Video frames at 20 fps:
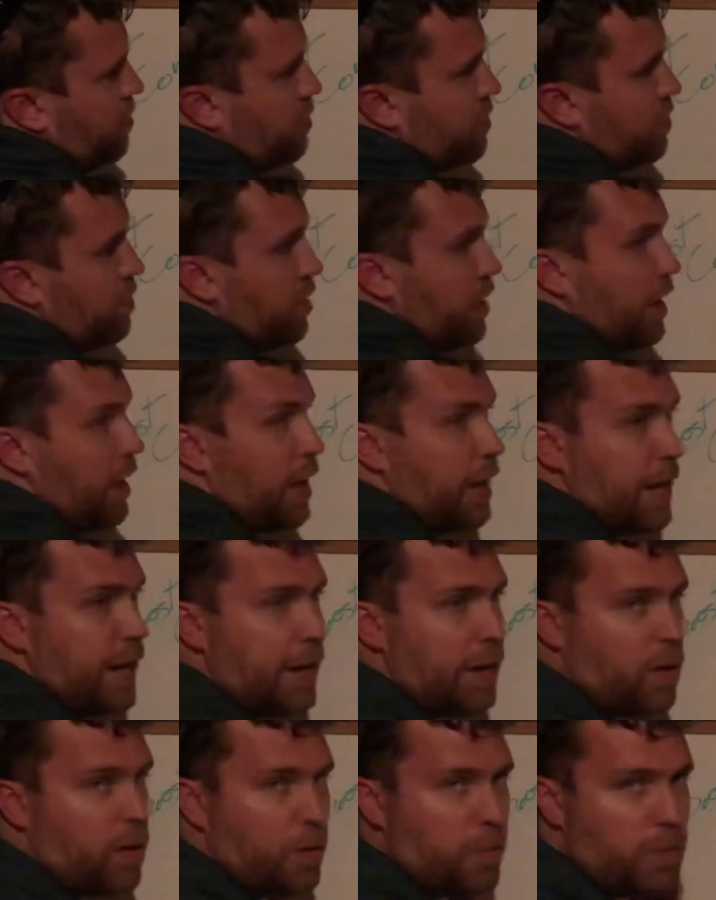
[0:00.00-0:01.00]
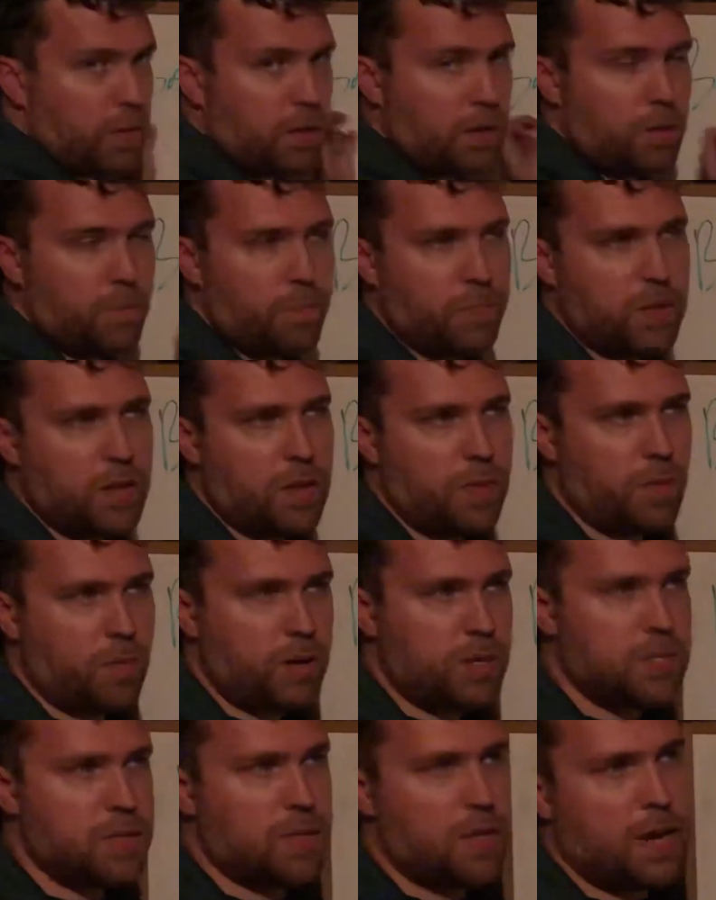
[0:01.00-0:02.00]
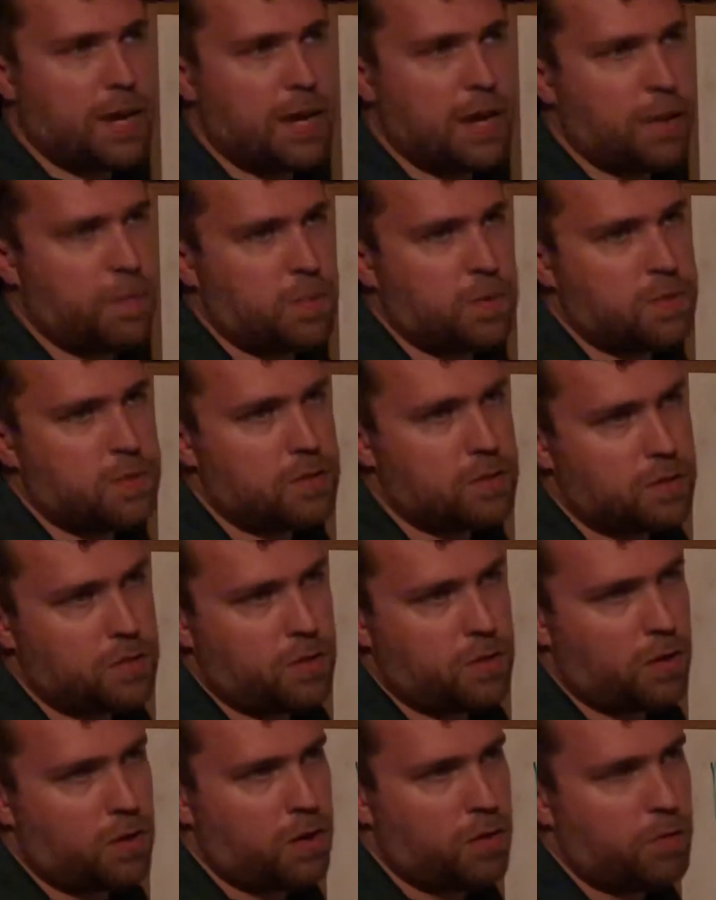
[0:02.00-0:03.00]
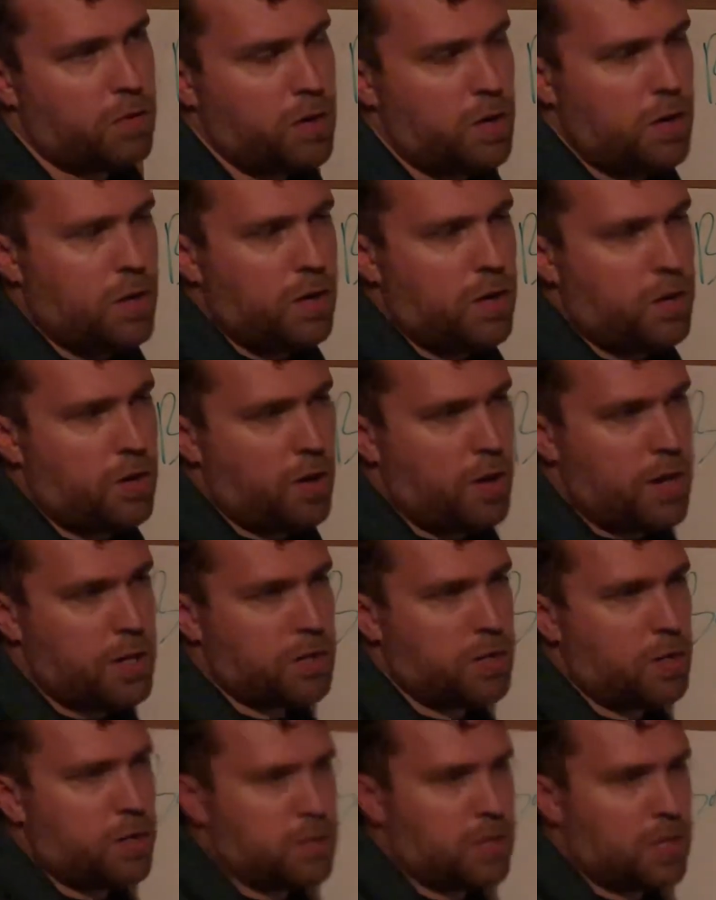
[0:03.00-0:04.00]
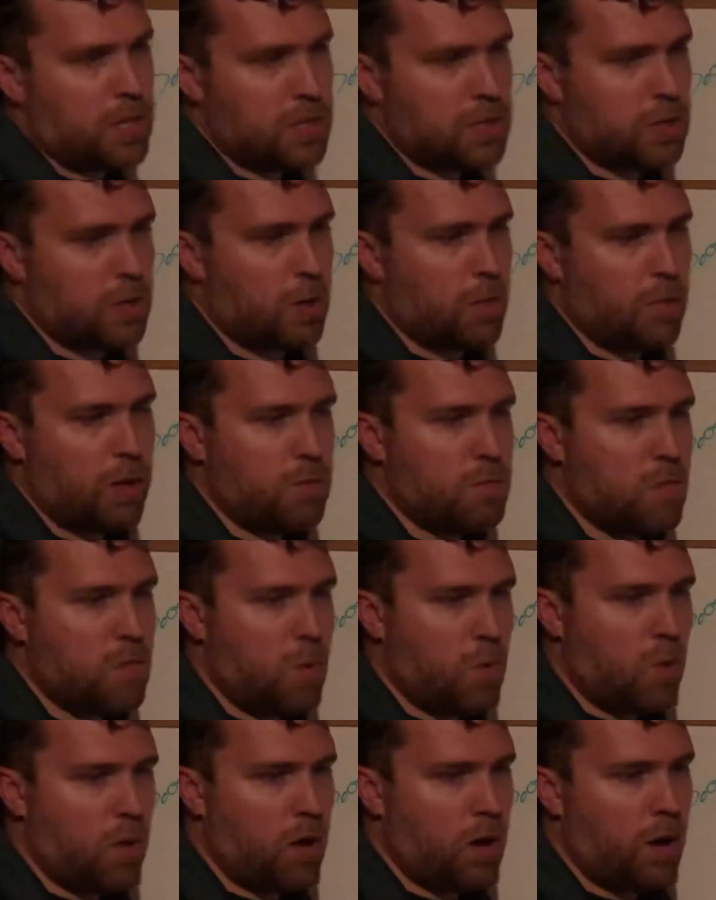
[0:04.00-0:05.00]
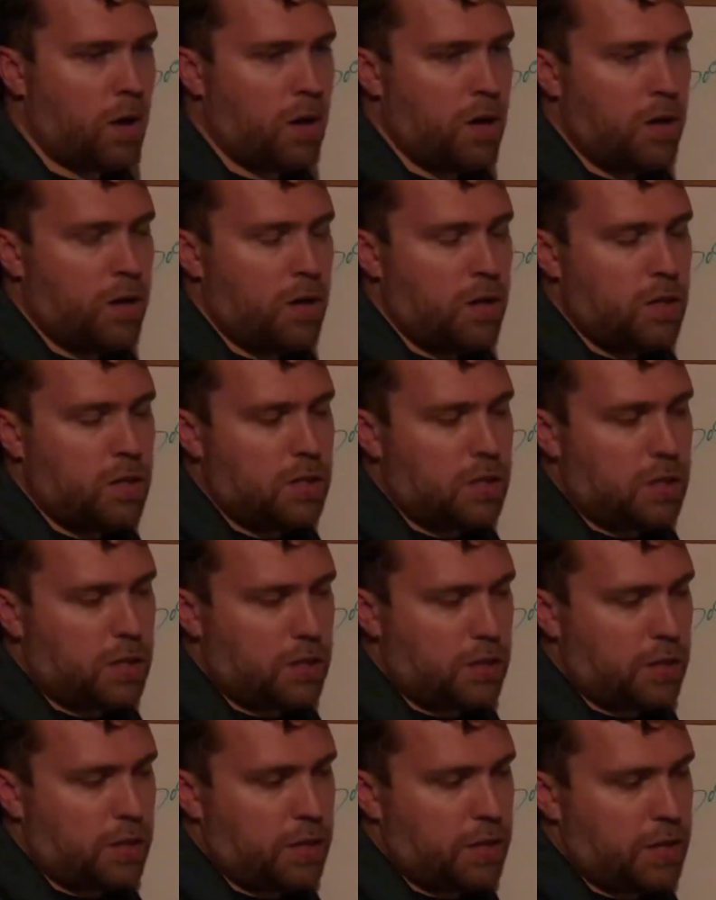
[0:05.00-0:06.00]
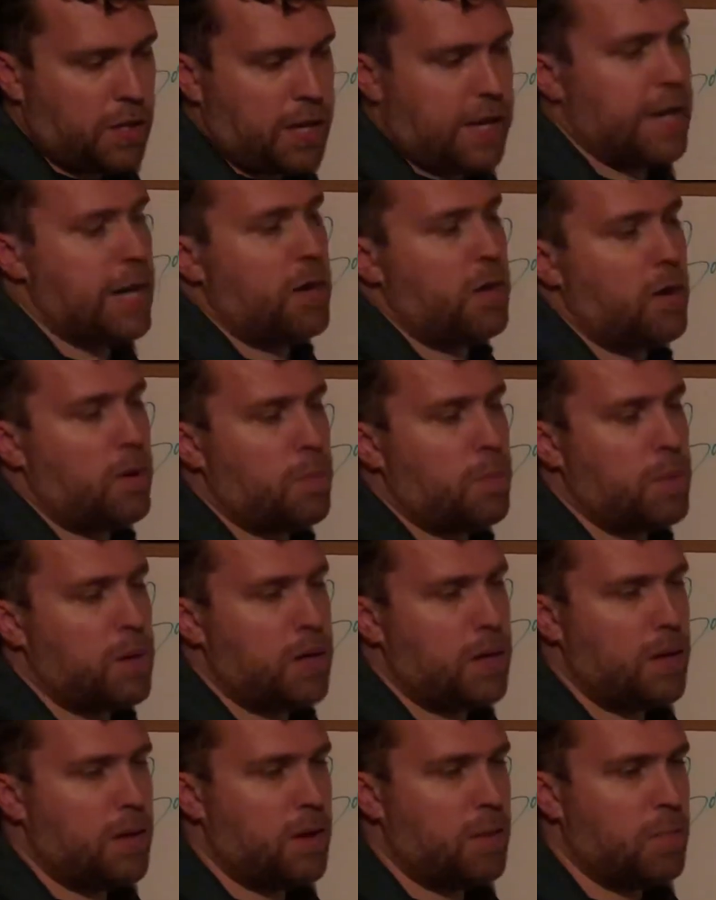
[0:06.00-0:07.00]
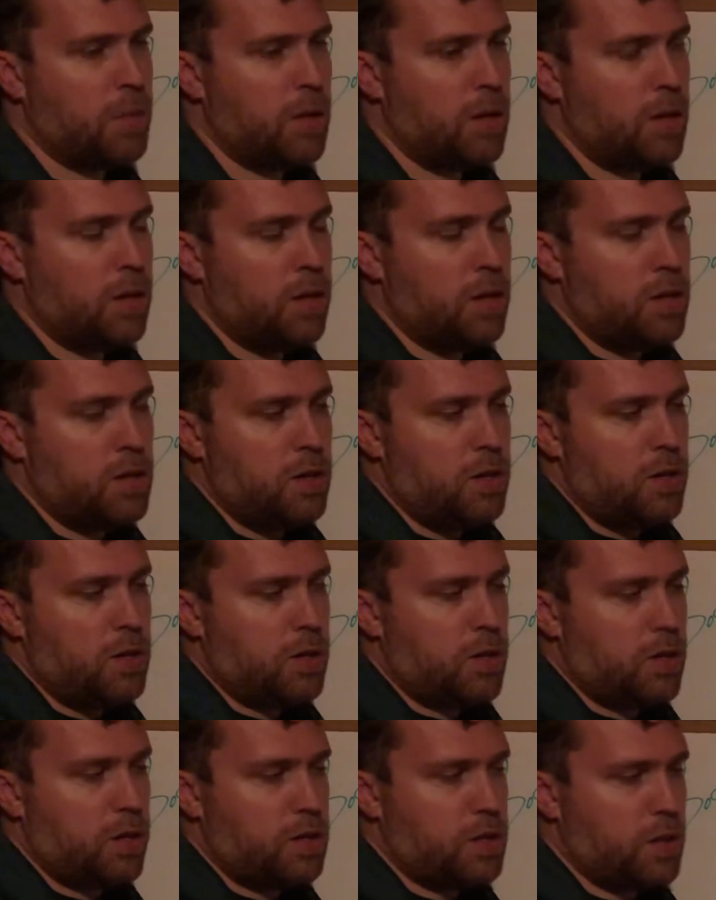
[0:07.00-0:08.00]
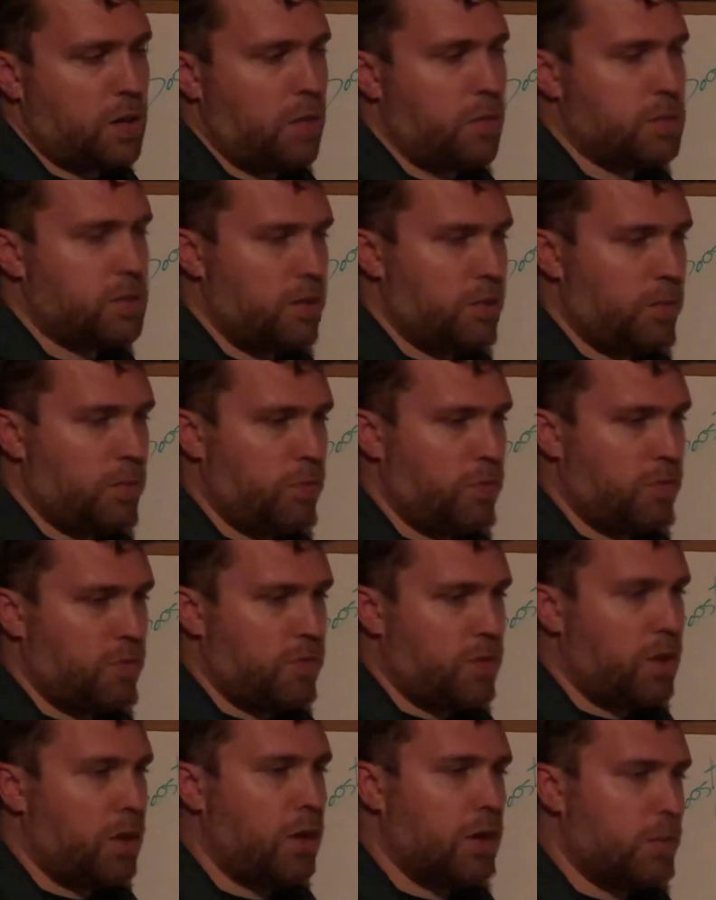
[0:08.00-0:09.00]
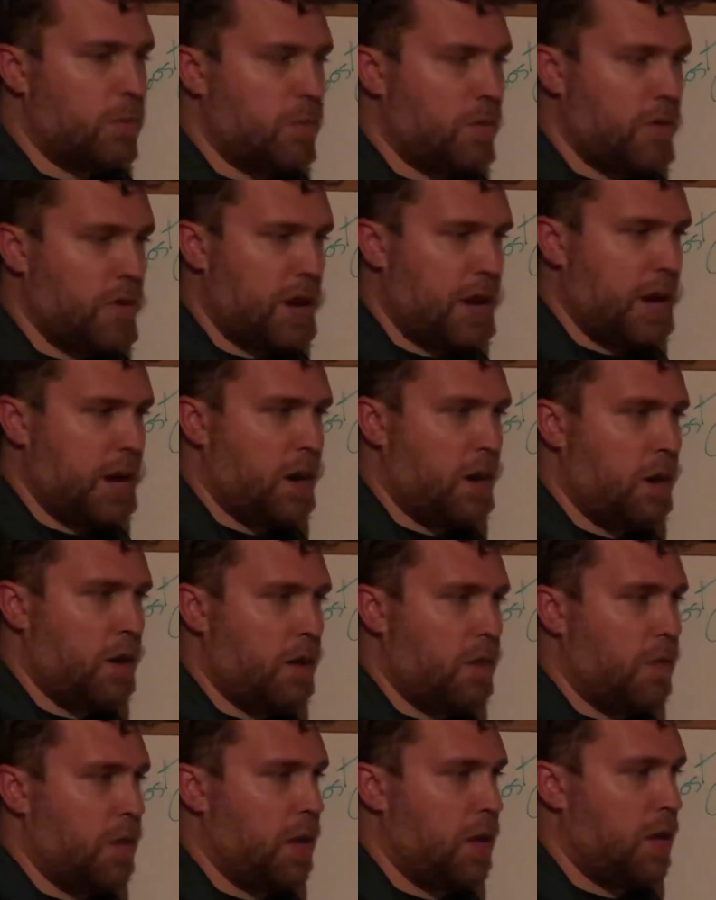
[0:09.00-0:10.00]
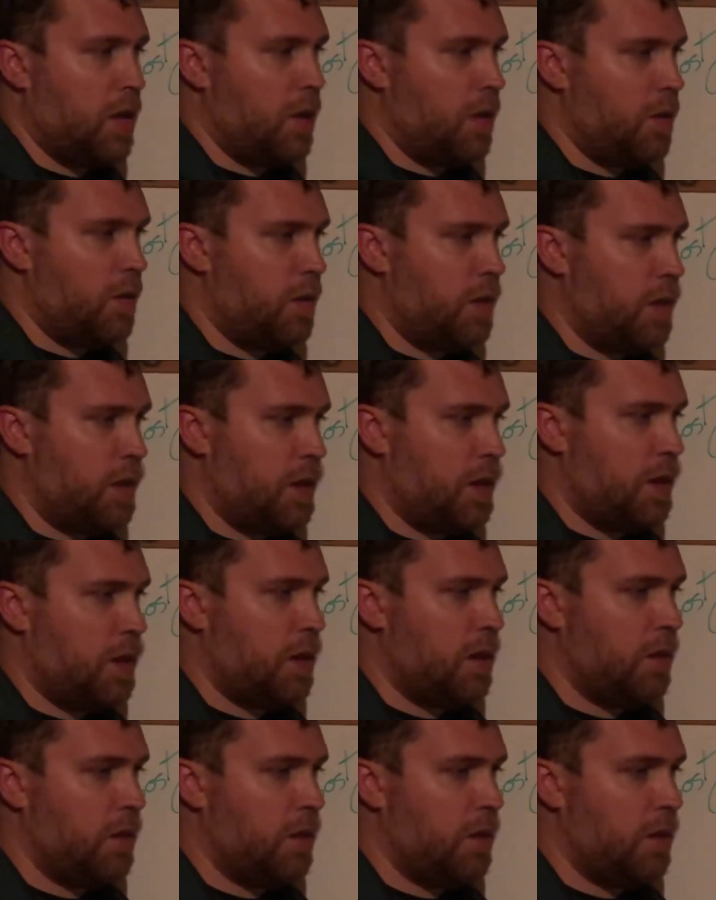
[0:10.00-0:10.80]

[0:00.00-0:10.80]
at high RPM. And the reason that happens is your engine is consuming more at the higher RPM in terms of volume of air than the